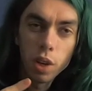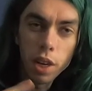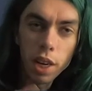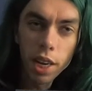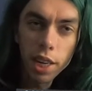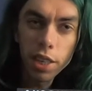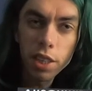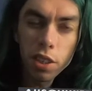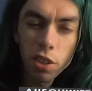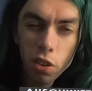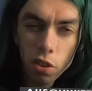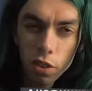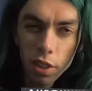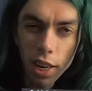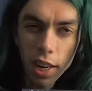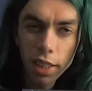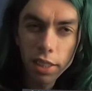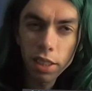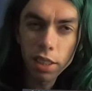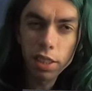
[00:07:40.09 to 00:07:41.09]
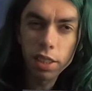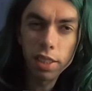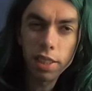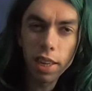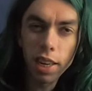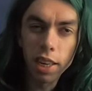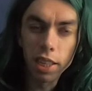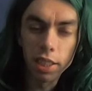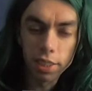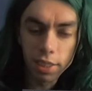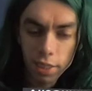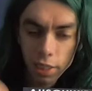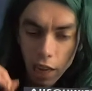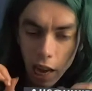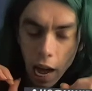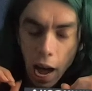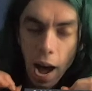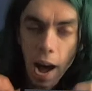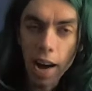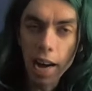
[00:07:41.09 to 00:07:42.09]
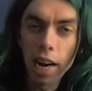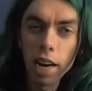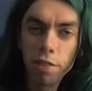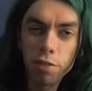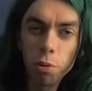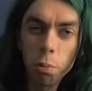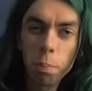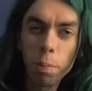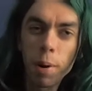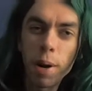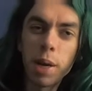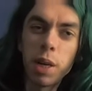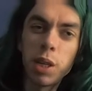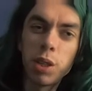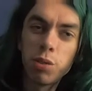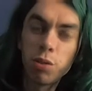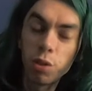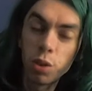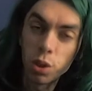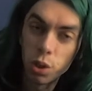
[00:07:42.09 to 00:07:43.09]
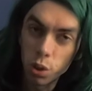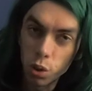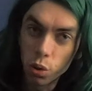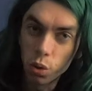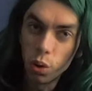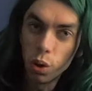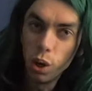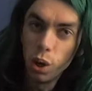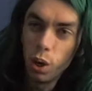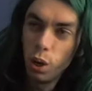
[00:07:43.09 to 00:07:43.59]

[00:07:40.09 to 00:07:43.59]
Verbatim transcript: In the United States, I have to break it for you,